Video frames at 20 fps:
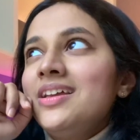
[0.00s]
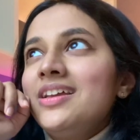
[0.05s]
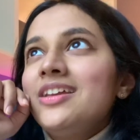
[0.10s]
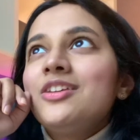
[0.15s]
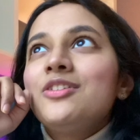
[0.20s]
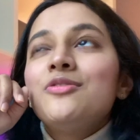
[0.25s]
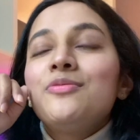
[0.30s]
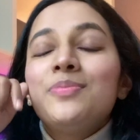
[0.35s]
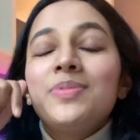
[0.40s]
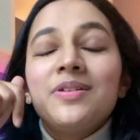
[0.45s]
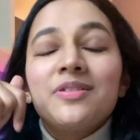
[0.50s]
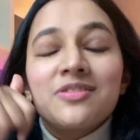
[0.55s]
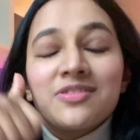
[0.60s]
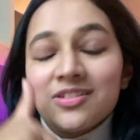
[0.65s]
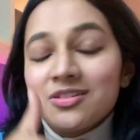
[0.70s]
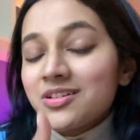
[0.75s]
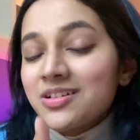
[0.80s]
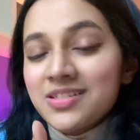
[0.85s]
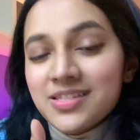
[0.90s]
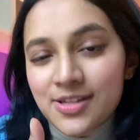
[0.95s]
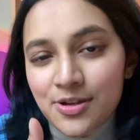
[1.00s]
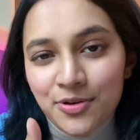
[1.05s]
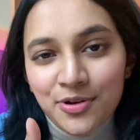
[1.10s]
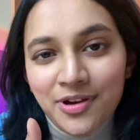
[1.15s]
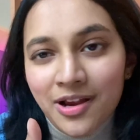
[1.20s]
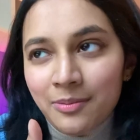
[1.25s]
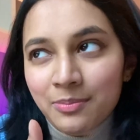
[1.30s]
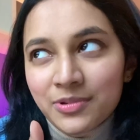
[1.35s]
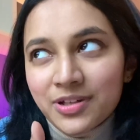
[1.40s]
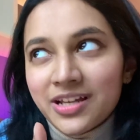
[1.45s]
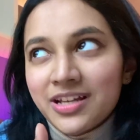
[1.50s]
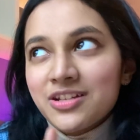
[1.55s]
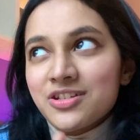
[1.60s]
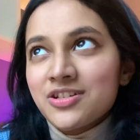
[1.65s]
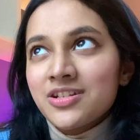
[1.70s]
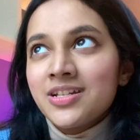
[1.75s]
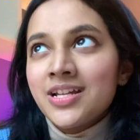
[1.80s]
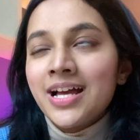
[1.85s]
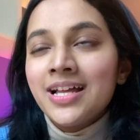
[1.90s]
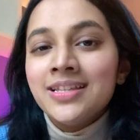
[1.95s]
you're still considering your
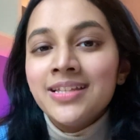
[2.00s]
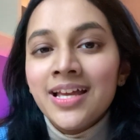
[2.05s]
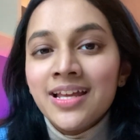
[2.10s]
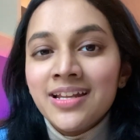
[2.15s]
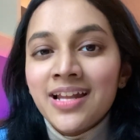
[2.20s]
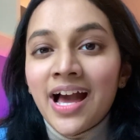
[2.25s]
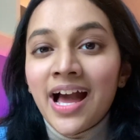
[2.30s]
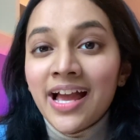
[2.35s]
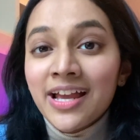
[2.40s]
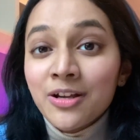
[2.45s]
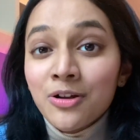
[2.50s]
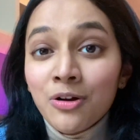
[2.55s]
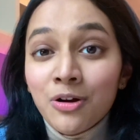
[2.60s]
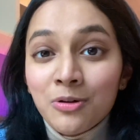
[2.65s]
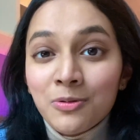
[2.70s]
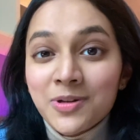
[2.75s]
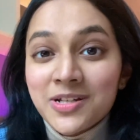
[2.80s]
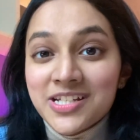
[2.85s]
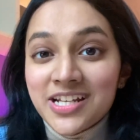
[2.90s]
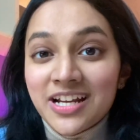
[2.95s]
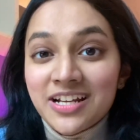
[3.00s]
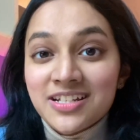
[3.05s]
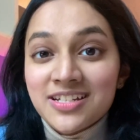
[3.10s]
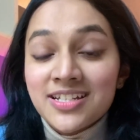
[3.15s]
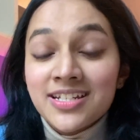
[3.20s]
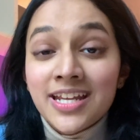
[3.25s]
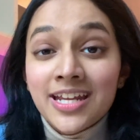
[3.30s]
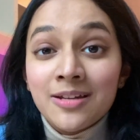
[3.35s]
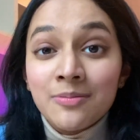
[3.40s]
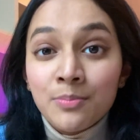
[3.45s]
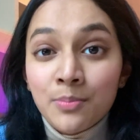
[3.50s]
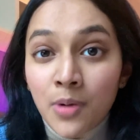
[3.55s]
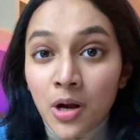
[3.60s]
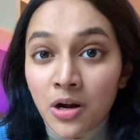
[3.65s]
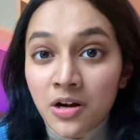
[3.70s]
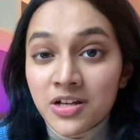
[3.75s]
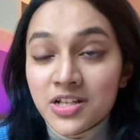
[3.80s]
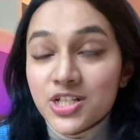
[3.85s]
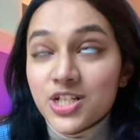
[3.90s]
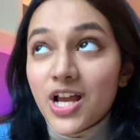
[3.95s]
application. And then I got a rejection in
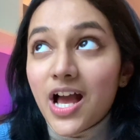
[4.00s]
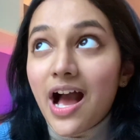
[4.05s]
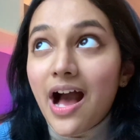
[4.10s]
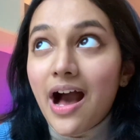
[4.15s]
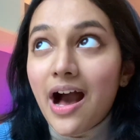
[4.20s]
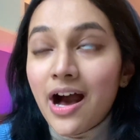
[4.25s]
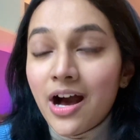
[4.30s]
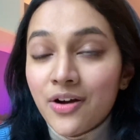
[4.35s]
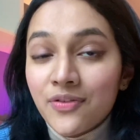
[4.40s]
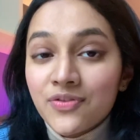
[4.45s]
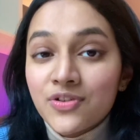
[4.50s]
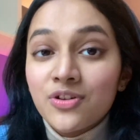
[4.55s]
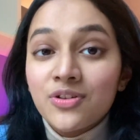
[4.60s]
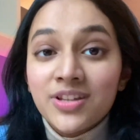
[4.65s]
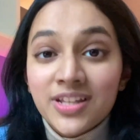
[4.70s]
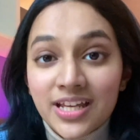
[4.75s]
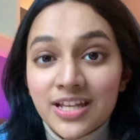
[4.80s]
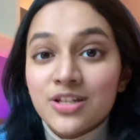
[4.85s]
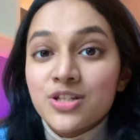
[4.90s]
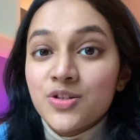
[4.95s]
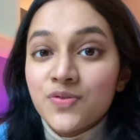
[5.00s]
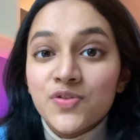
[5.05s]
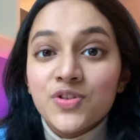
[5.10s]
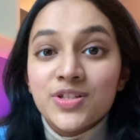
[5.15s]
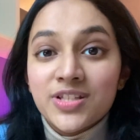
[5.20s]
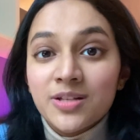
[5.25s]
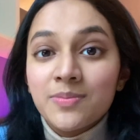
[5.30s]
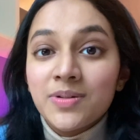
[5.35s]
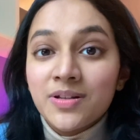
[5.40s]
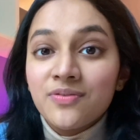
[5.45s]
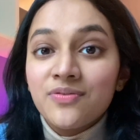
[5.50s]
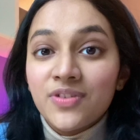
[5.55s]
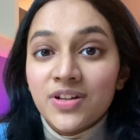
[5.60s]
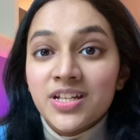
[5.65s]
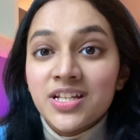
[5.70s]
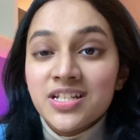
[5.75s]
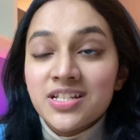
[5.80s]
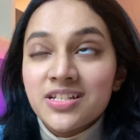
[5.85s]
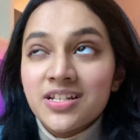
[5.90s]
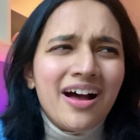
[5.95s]
March after the interviews had been
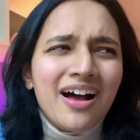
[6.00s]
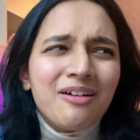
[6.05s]
finished.